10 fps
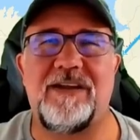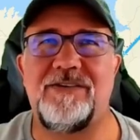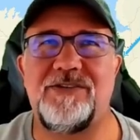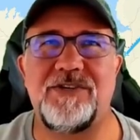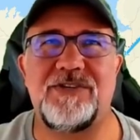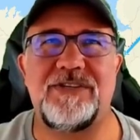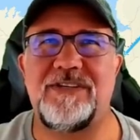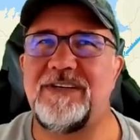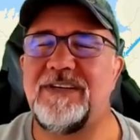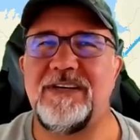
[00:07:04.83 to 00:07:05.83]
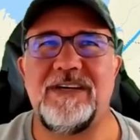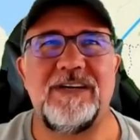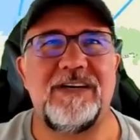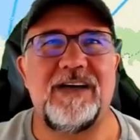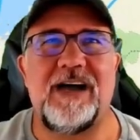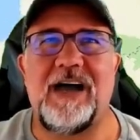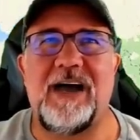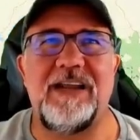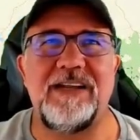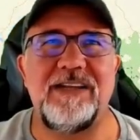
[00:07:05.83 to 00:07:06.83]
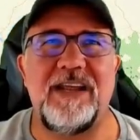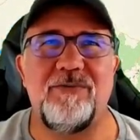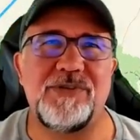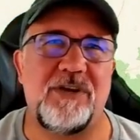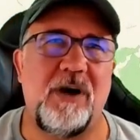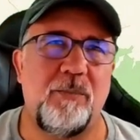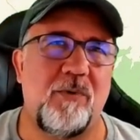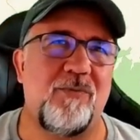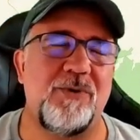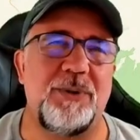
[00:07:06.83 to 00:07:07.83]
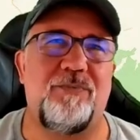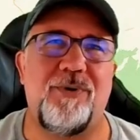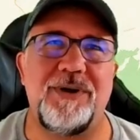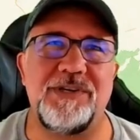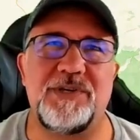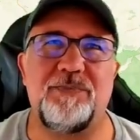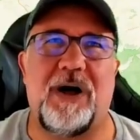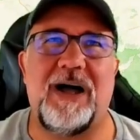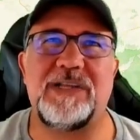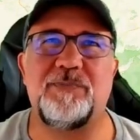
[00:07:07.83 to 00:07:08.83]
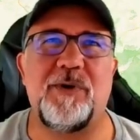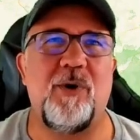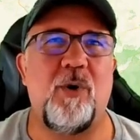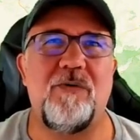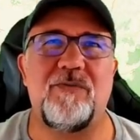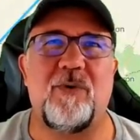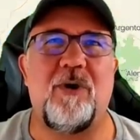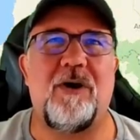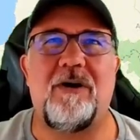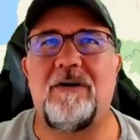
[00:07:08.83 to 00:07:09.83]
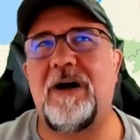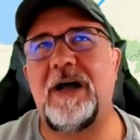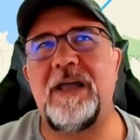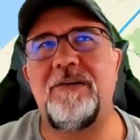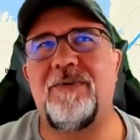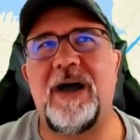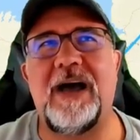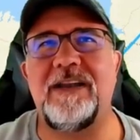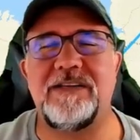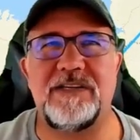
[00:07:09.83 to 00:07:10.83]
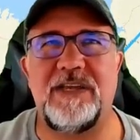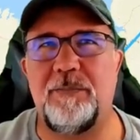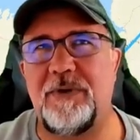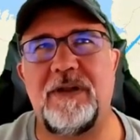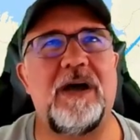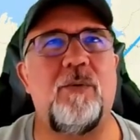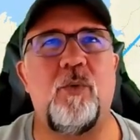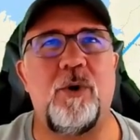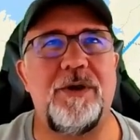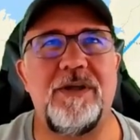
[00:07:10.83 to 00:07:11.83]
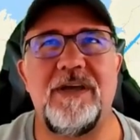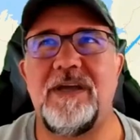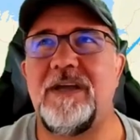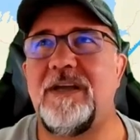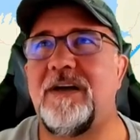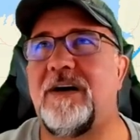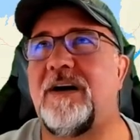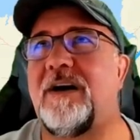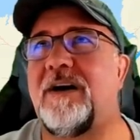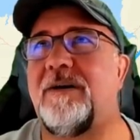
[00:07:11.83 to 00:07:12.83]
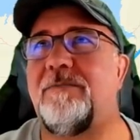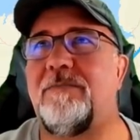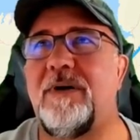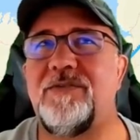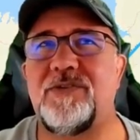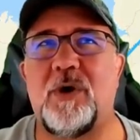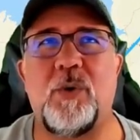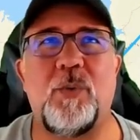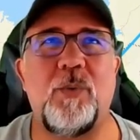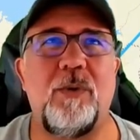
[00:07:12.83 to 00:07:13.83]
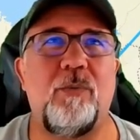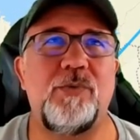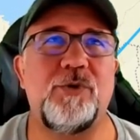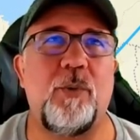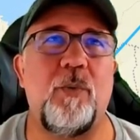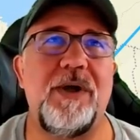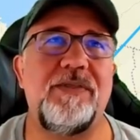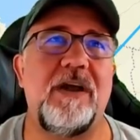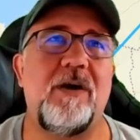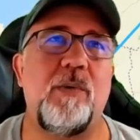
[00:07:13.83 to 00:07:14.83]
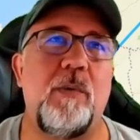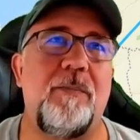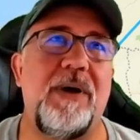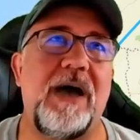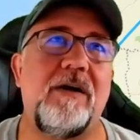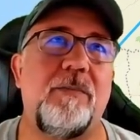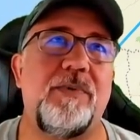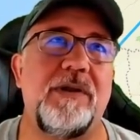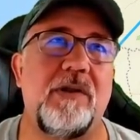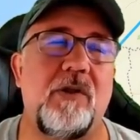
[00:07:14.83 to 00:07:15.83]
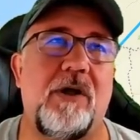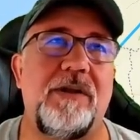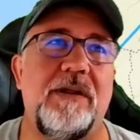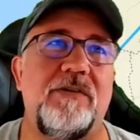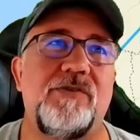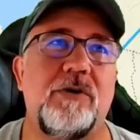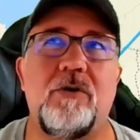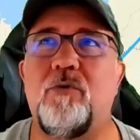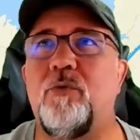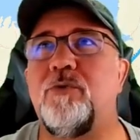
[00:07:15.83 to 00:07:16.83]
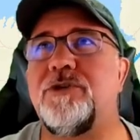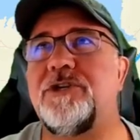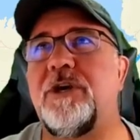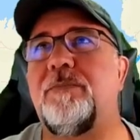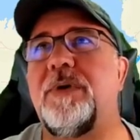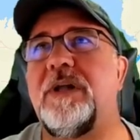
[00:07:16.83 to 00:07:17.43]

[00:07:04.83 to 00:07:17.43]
Just I didn't. There was a couple of really pretty spots, but overall, if I had to skip it, I would. So we went there. We went back up into London. Took a cruise ship.